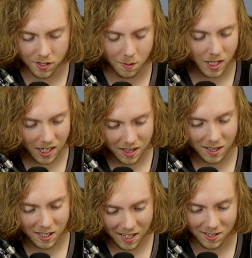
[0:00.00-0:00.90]
I mean, I think
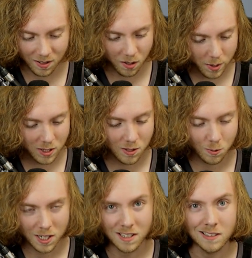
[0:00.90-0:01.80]
that that's a little bit too
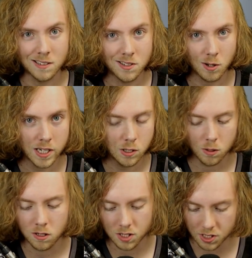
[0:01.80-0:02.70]
ridiculous. So I do
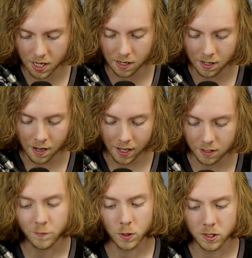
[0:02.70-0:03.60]
understand and
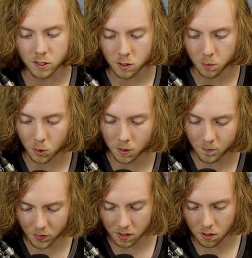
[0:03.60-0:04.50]
fully support
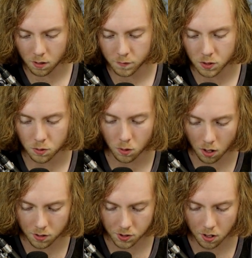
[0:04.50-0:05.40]
the nerf to
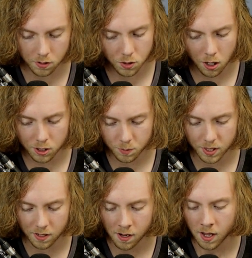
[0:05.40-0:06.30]
arts card draw
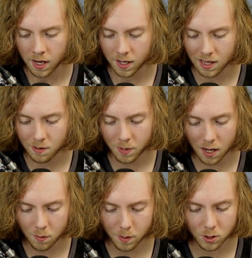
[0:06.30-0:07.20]
speed. And then battle
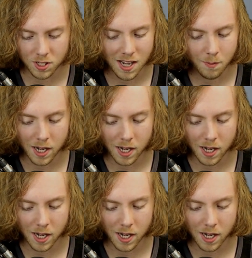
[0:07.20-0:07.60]
member standby